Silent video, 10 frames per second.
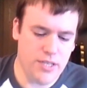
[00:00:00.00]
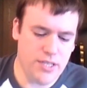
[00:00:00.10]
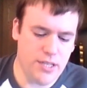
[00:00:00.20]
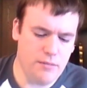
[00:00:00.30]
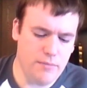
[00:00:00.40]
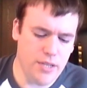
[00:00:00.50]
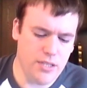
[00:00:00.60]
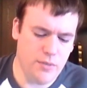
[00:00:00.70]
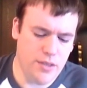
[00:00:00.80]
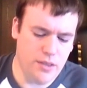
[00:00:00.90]
scent
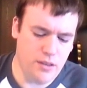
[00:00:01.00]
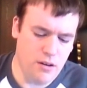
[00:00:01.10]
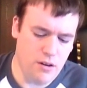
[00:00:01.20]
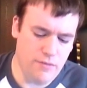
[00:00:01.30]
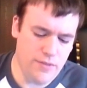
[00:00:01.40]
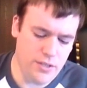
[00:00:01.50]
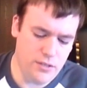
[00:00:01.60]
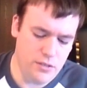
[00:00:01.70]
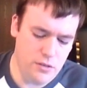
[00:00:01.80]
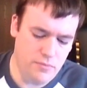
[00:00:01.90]
mixed with the
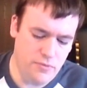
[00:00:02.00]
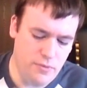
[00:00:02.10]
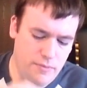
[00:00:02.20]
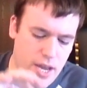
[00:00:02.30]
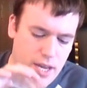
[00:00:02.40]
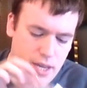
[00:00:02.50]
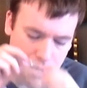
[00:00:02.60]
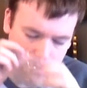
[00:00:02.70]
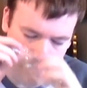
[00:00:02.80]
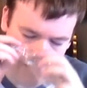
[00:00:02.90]
Harvest dupe from Yankee.